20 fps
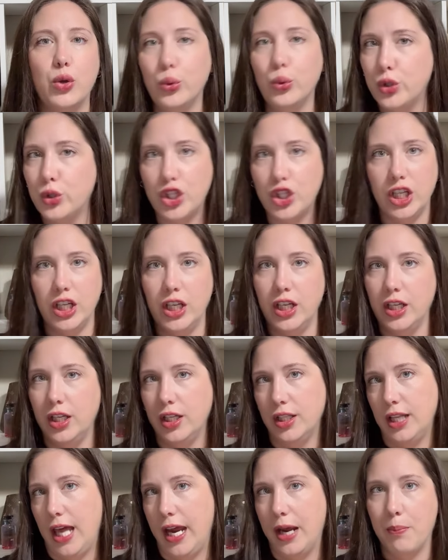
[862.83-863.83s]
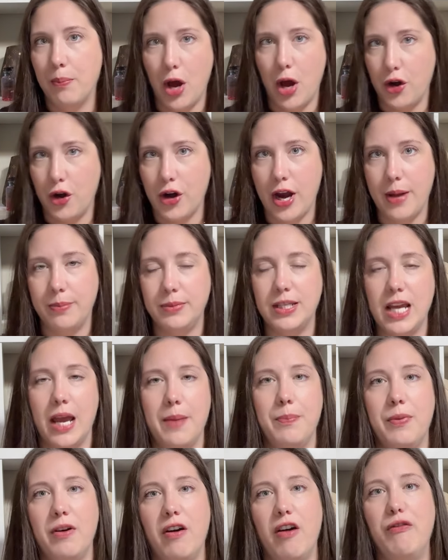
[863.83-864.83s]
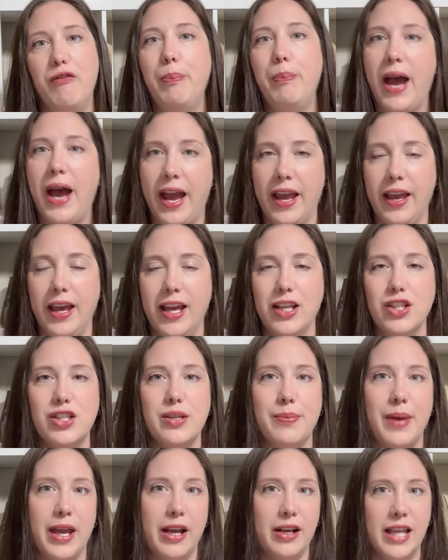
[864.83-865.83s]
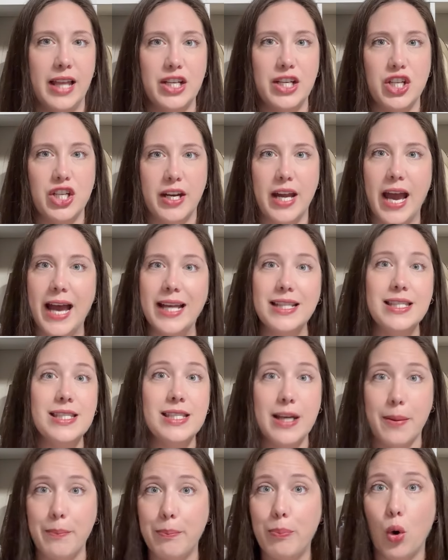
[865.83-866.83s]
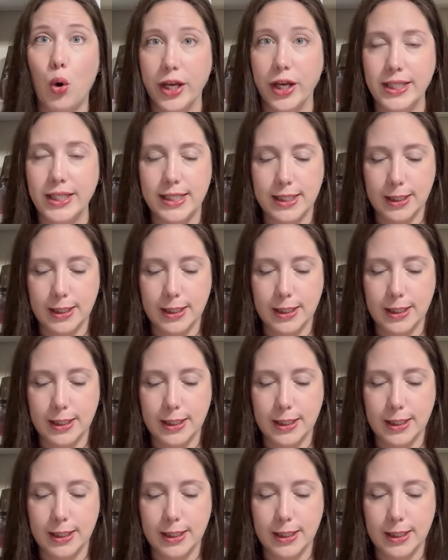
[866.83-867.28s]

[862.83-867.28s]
gucci like monogram type of bag into my collection at some point